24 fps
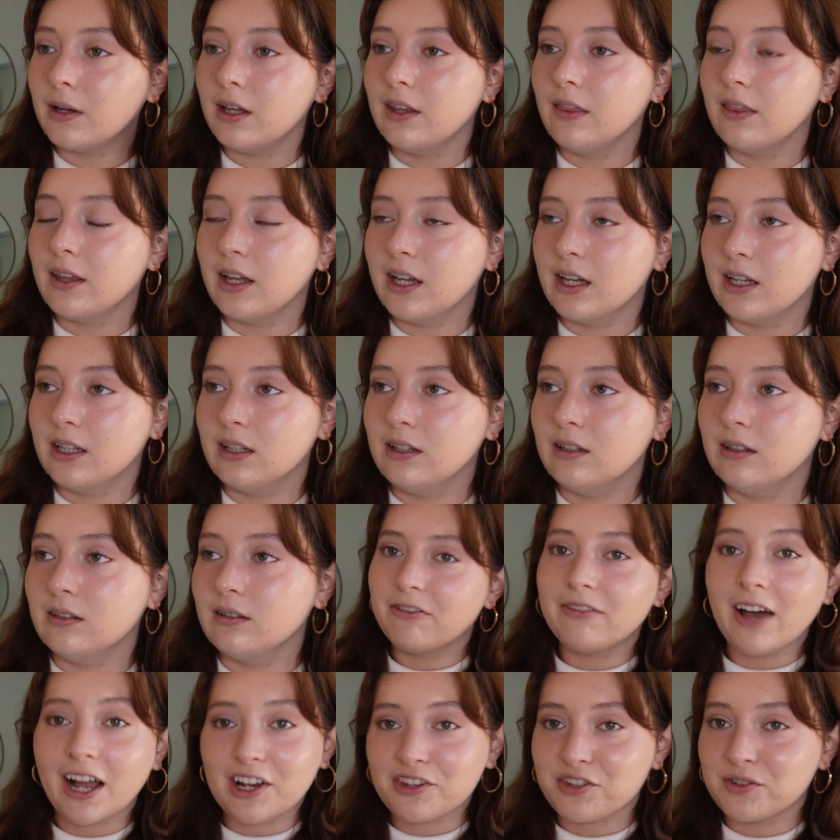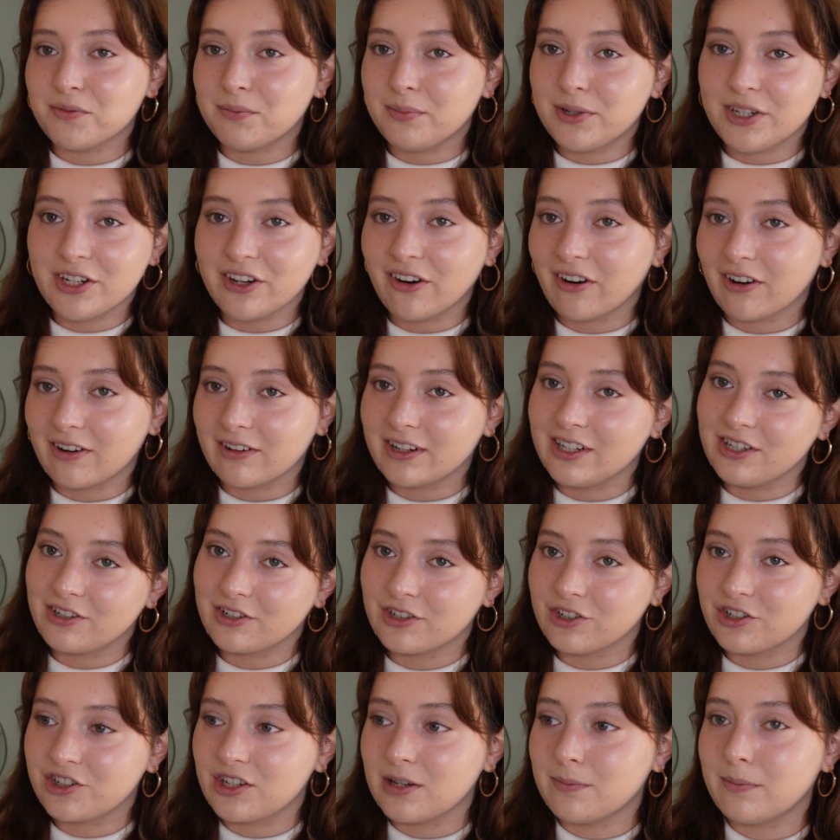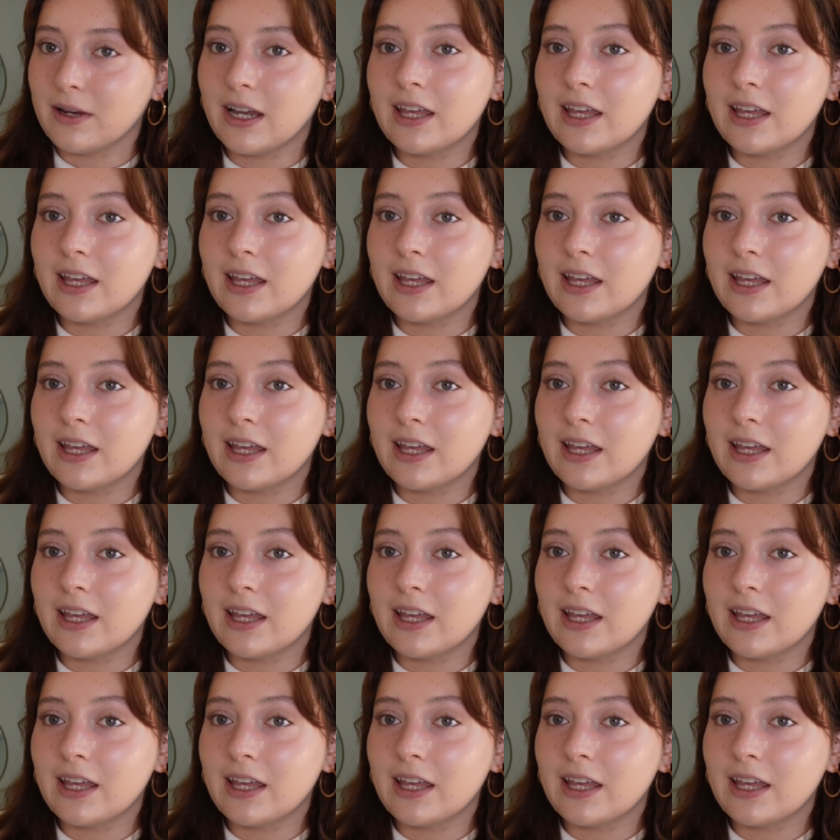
and then a fashion PR internship,